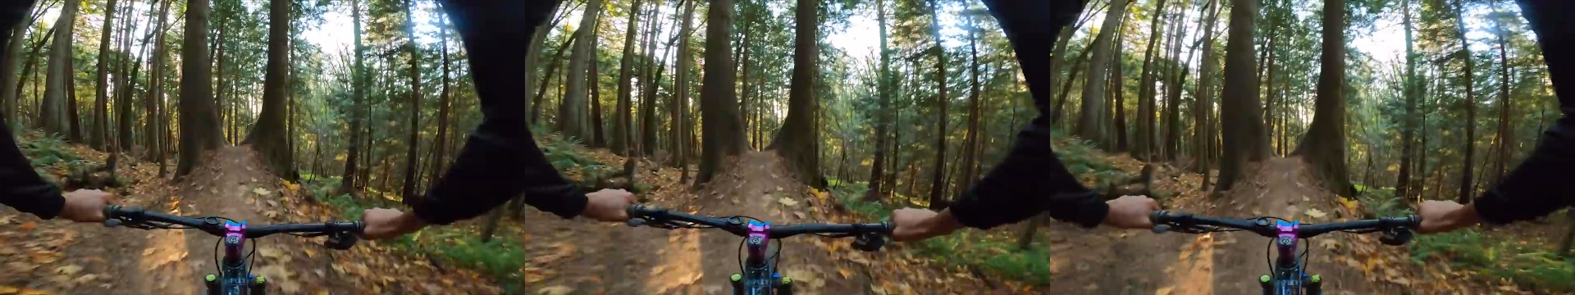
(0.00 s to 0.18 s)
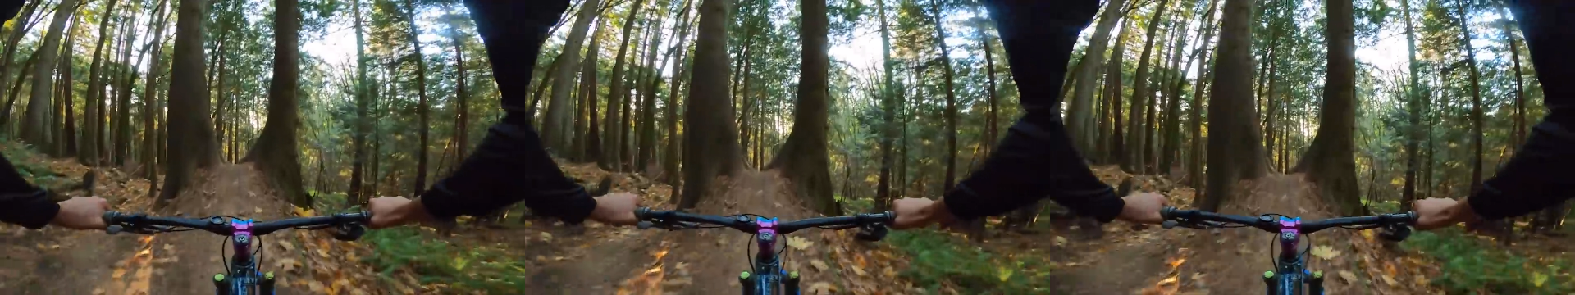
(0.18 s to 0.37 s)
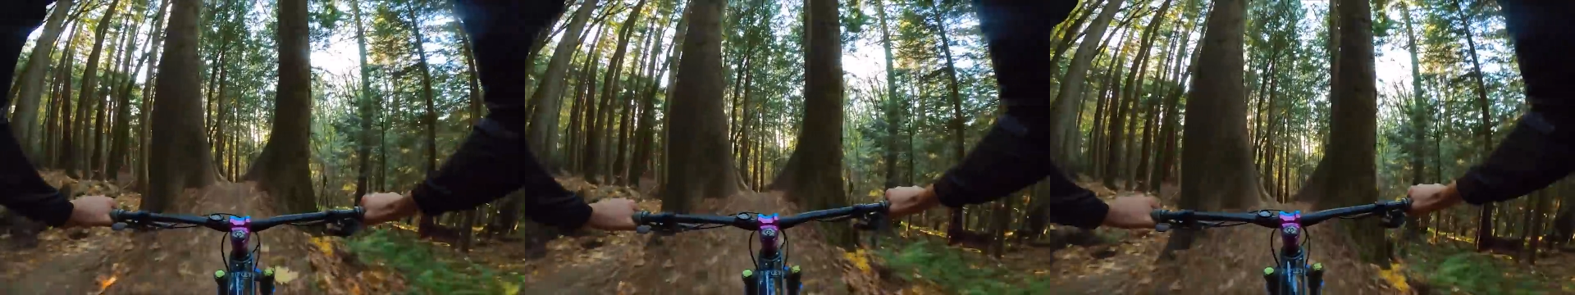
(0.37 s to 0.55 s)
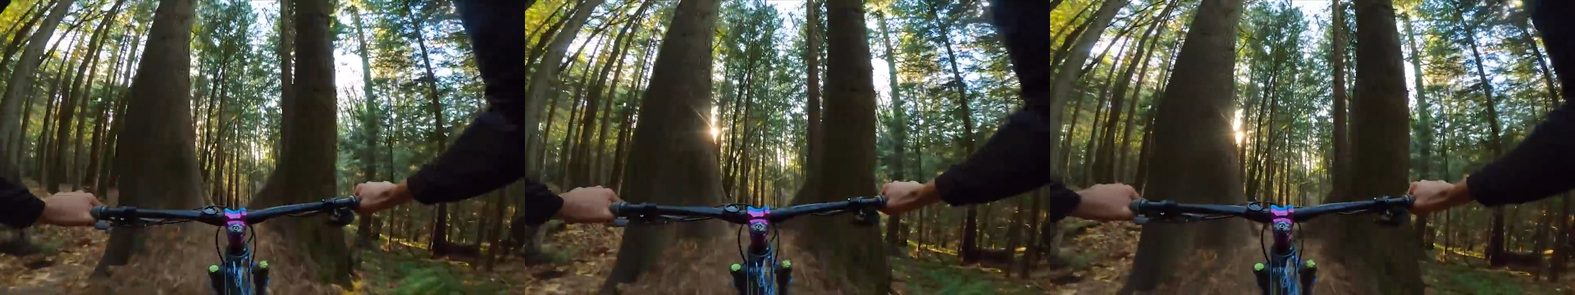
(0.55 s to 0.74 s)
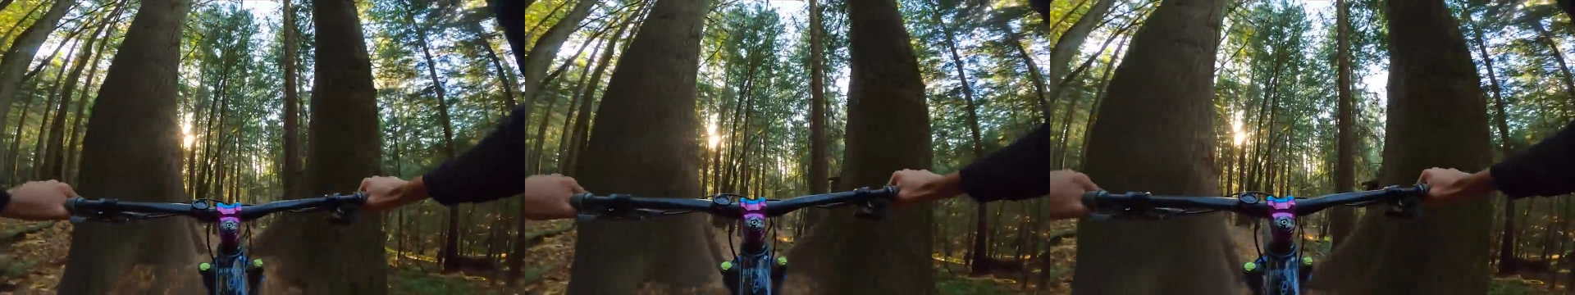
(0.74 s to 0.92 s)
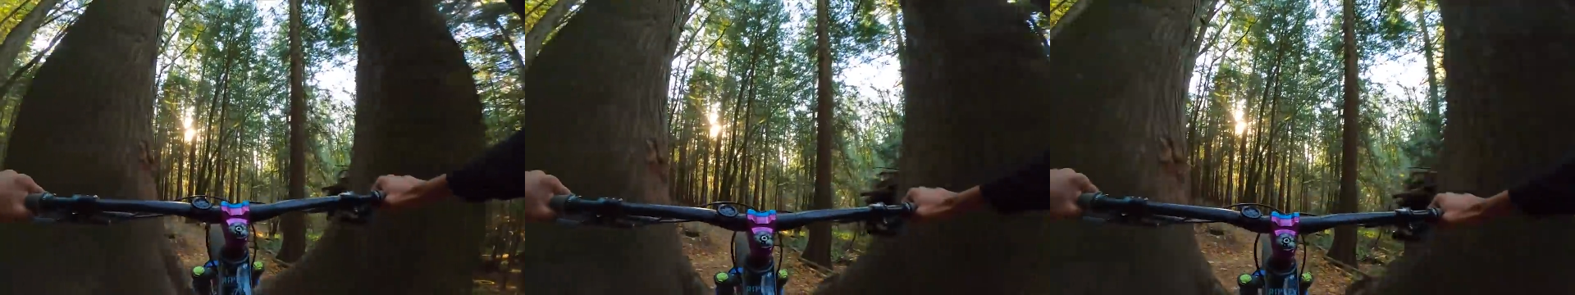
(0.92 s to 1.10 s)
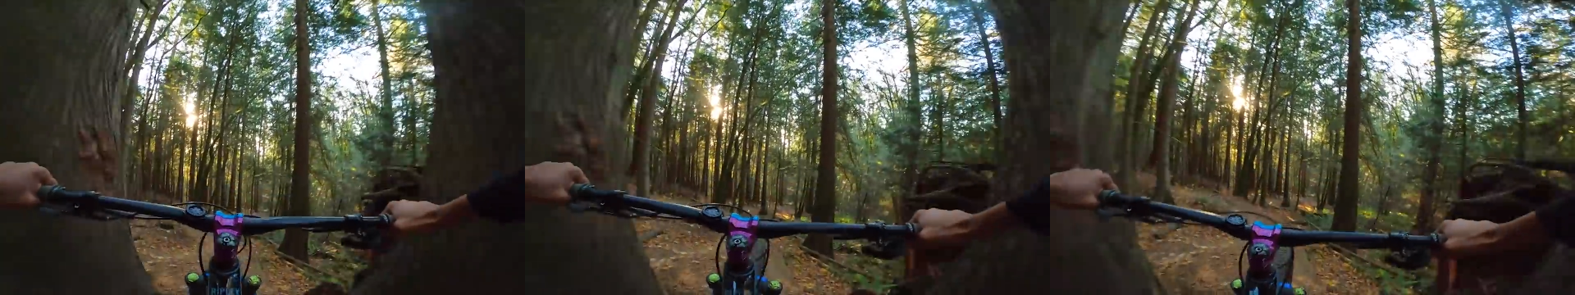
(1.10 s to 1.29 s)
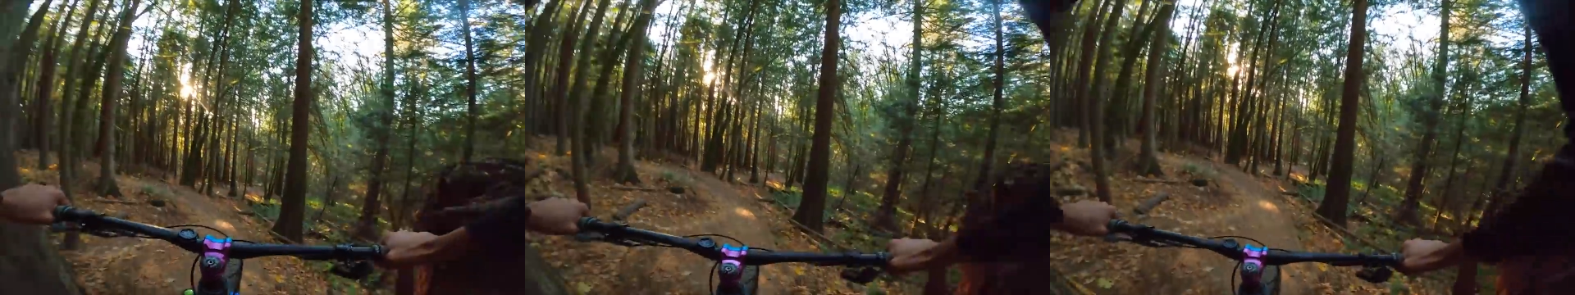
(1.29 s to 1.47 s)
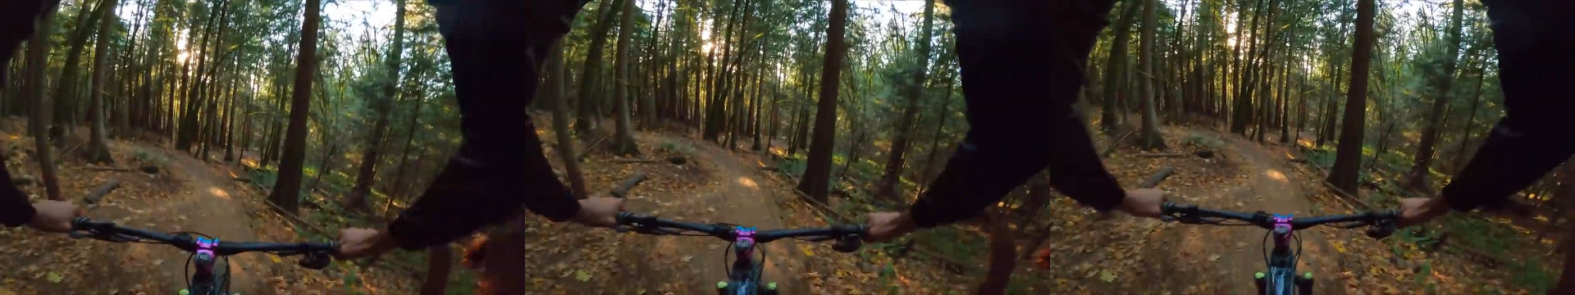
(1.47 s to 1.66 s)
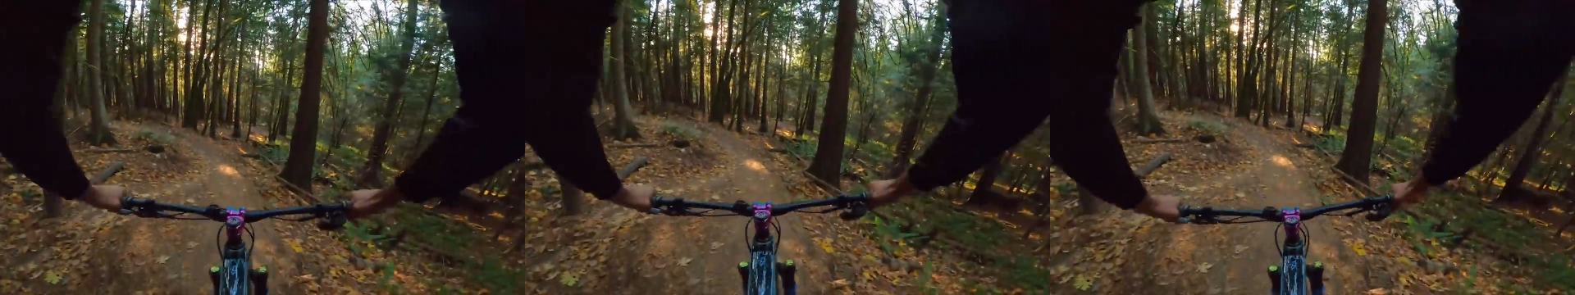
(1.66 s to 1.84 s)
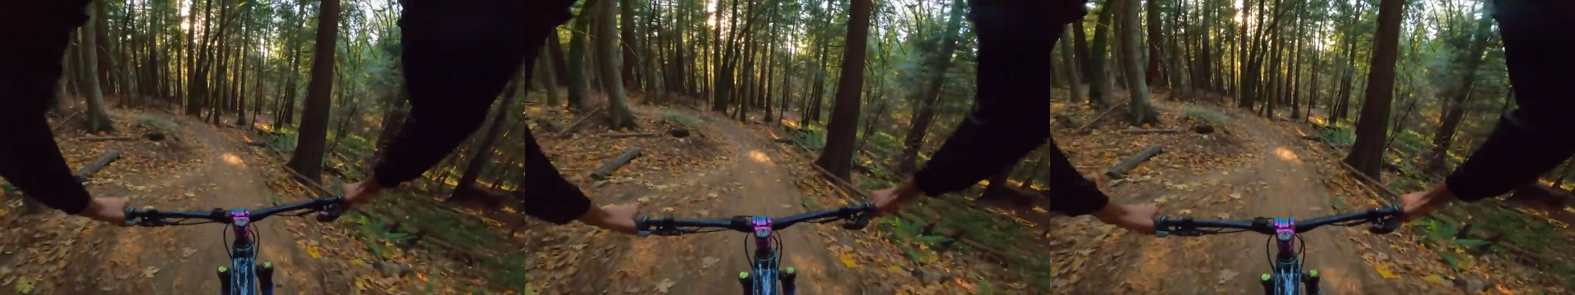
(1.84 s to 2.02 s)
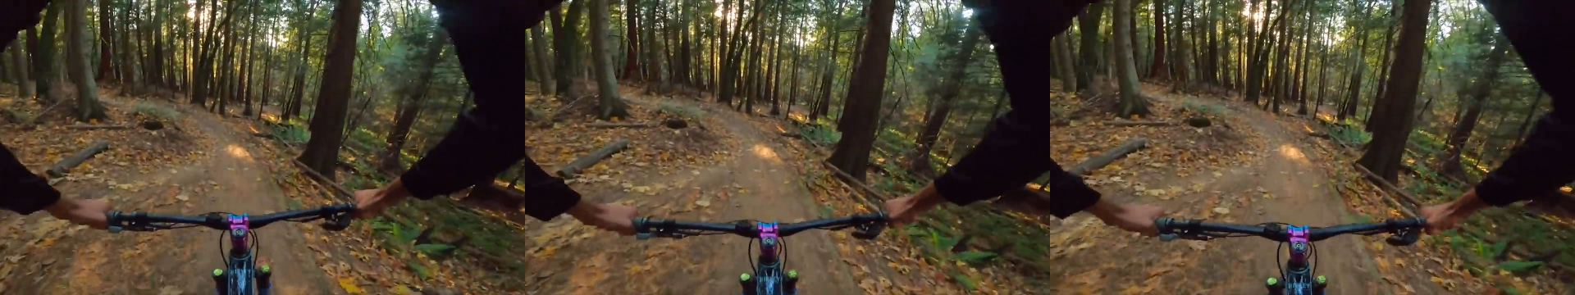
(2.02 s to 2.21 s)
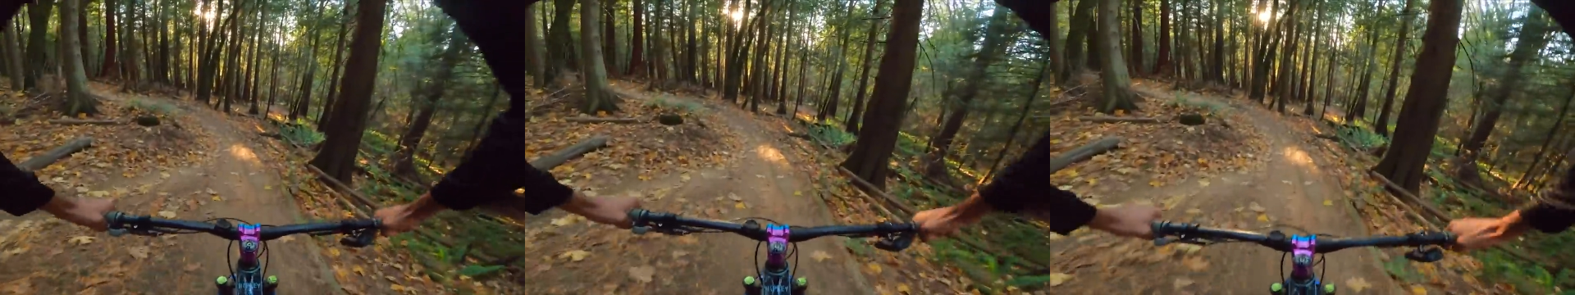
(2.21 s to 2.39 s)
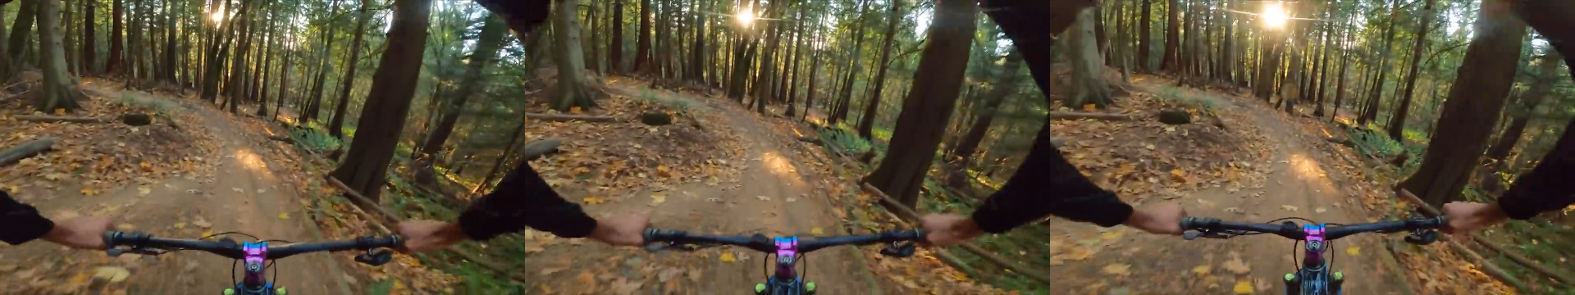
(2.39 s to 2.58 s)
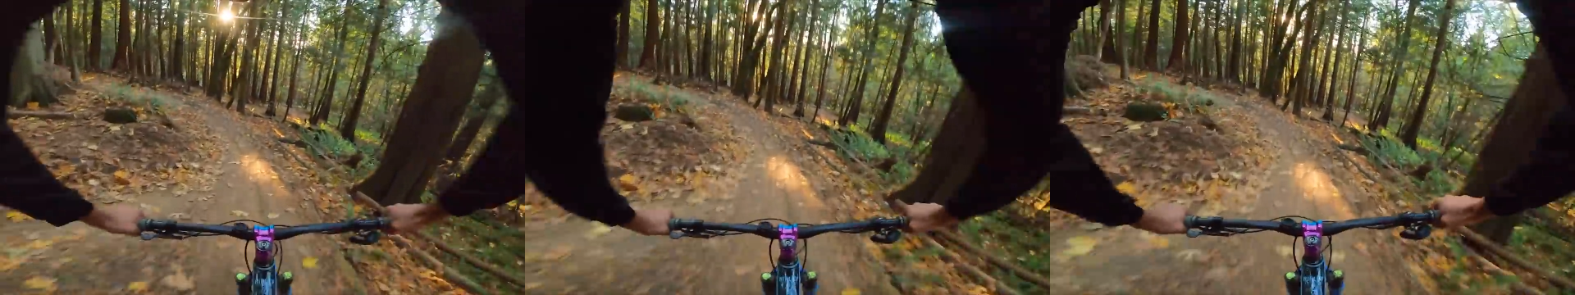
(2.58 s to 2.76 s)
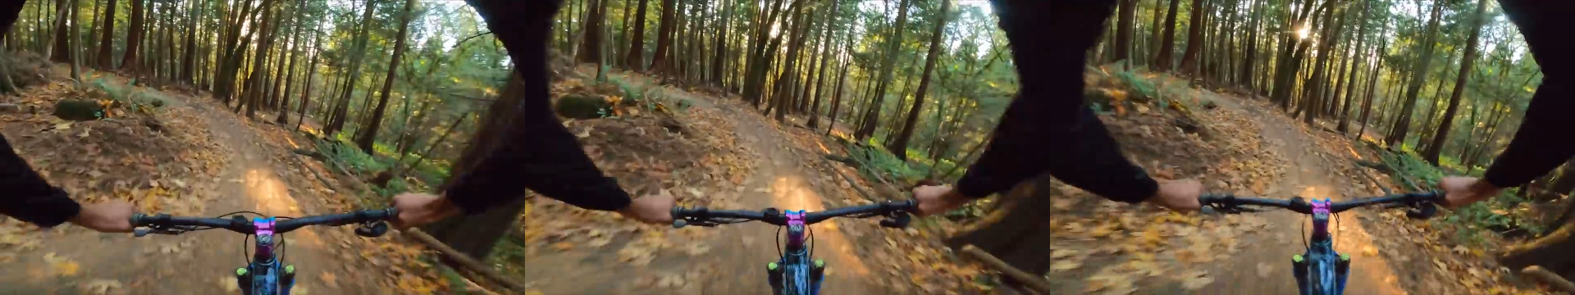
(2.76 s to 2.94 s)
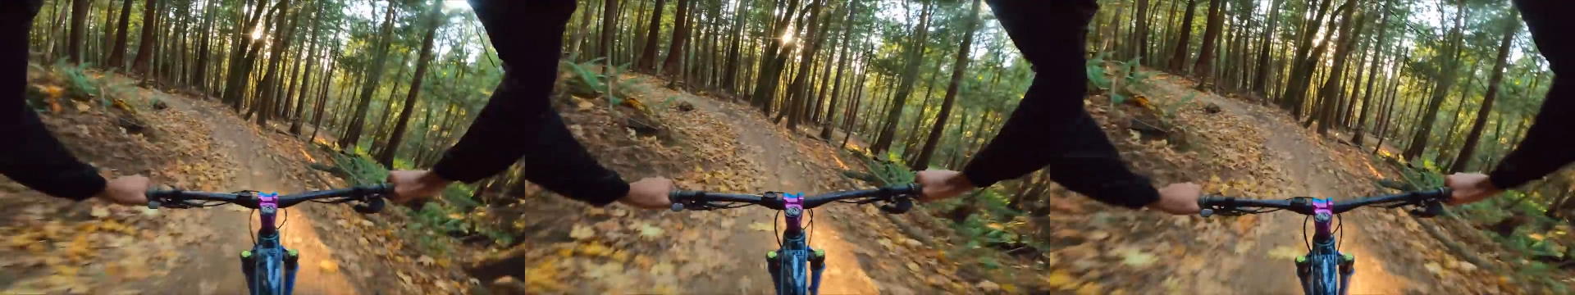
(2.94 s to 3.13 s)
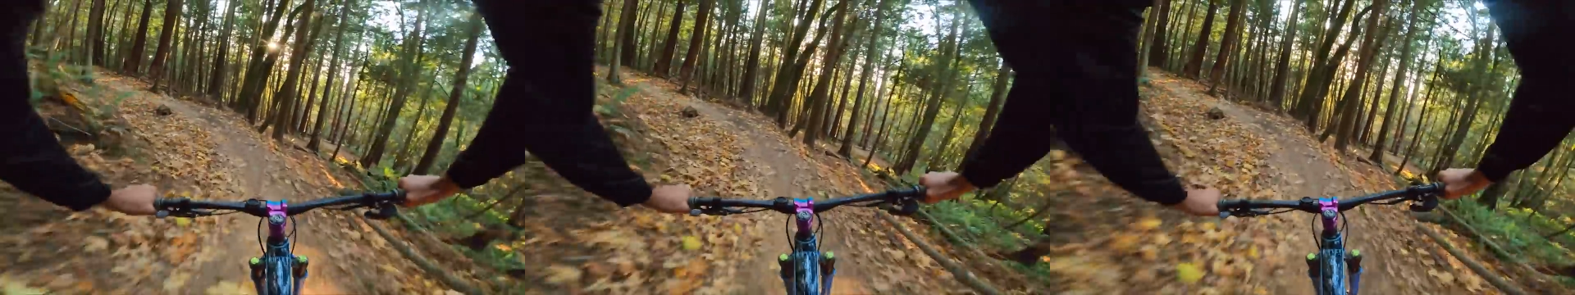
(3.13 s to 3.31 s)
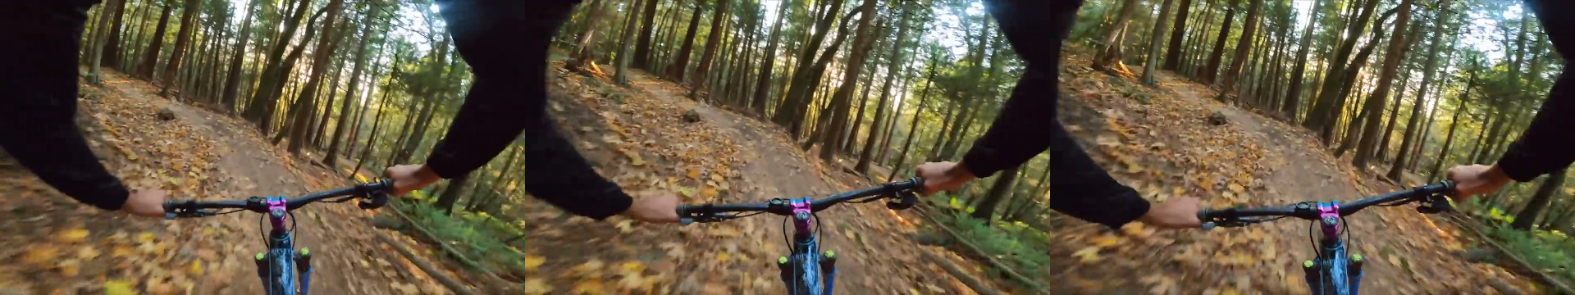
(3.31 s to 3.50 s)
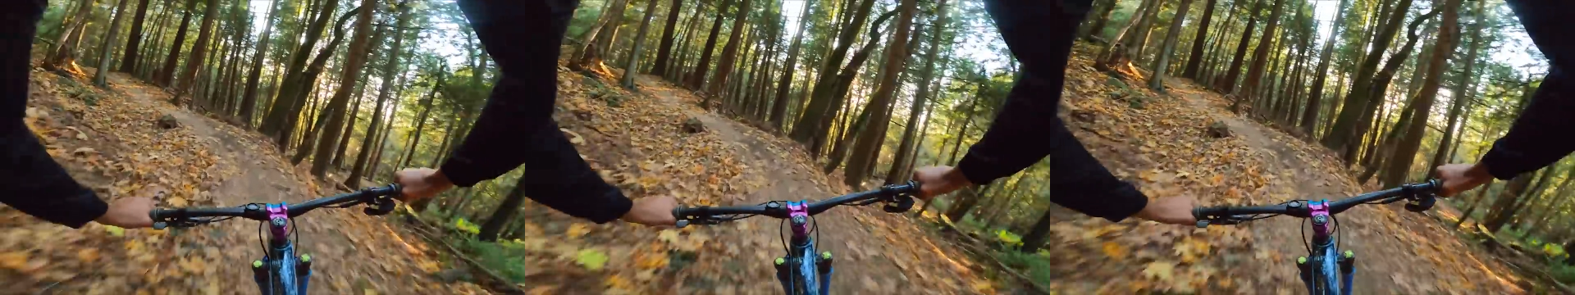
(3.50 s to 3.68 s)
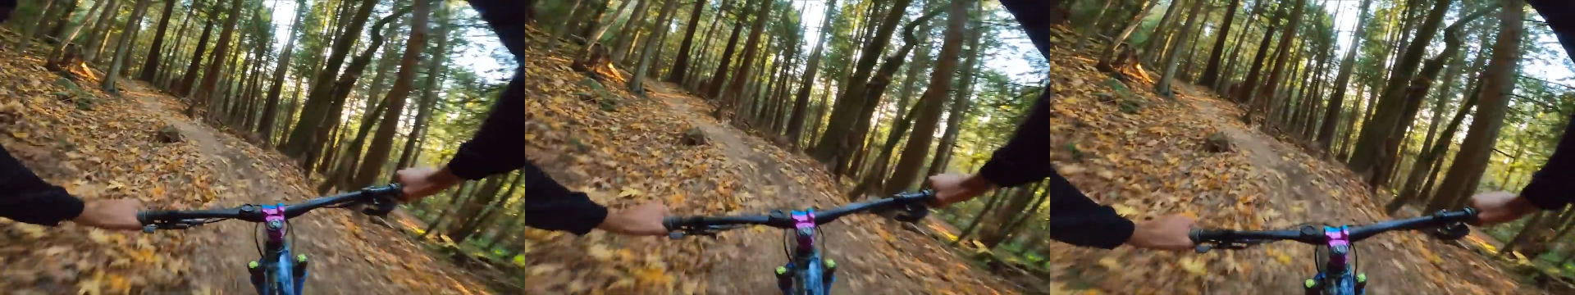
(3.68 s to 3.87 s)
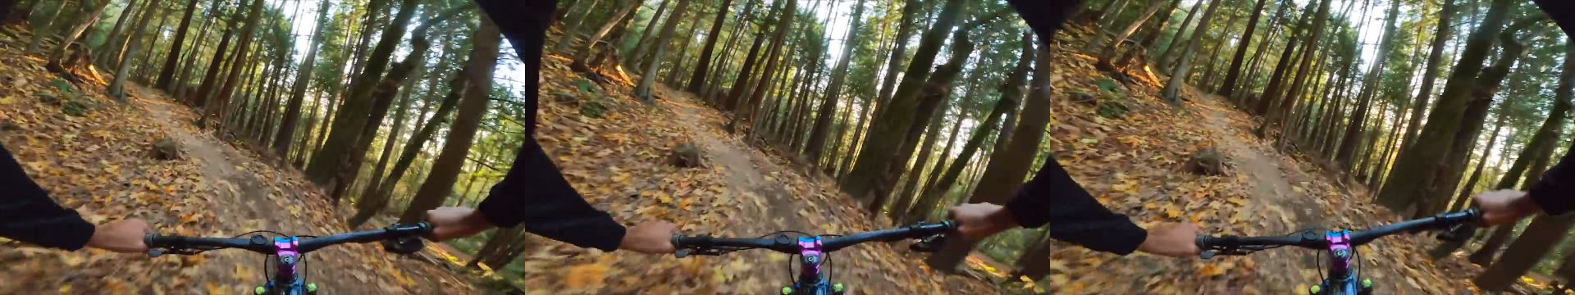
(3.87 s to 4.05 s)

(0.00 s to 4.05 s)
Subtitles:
[unreadable: no face in view]